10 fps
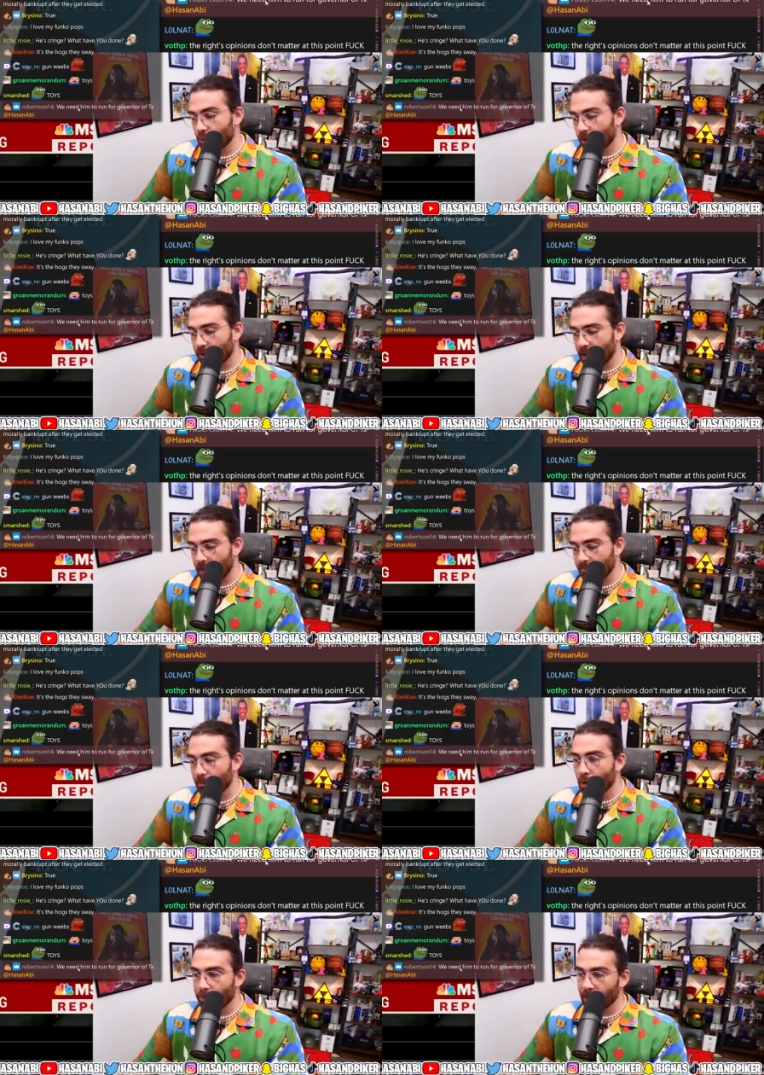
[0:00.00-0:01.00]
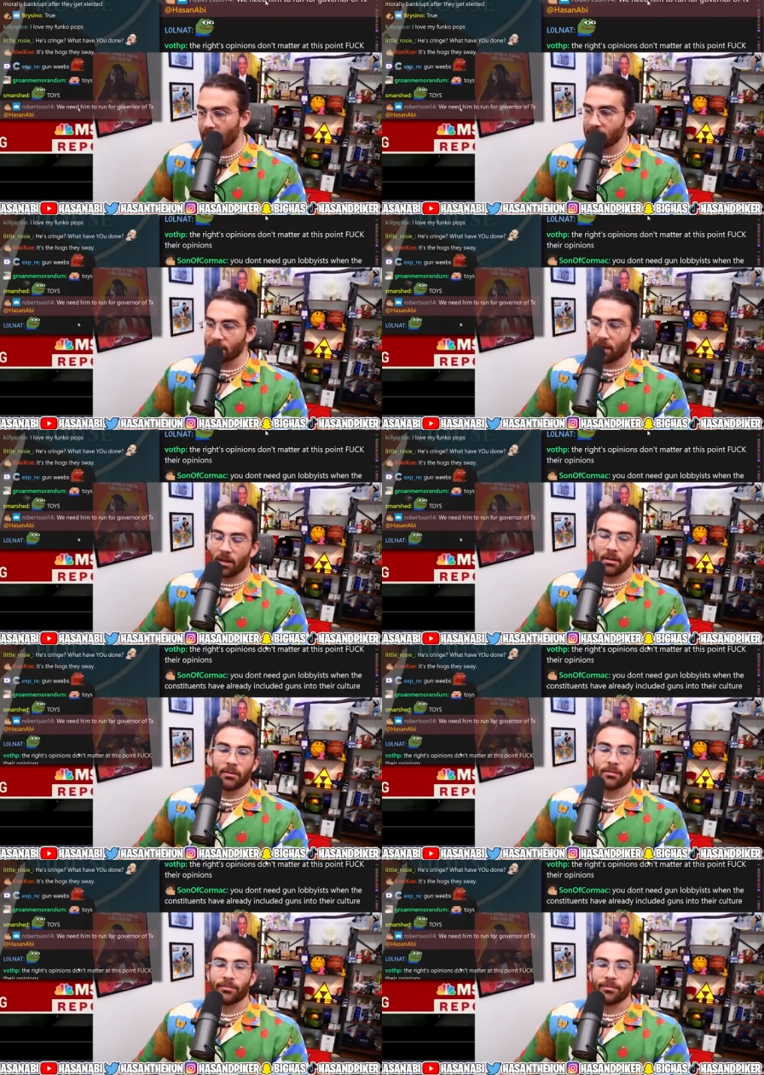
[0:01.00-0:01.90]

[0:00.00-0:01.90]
what they mobilize on.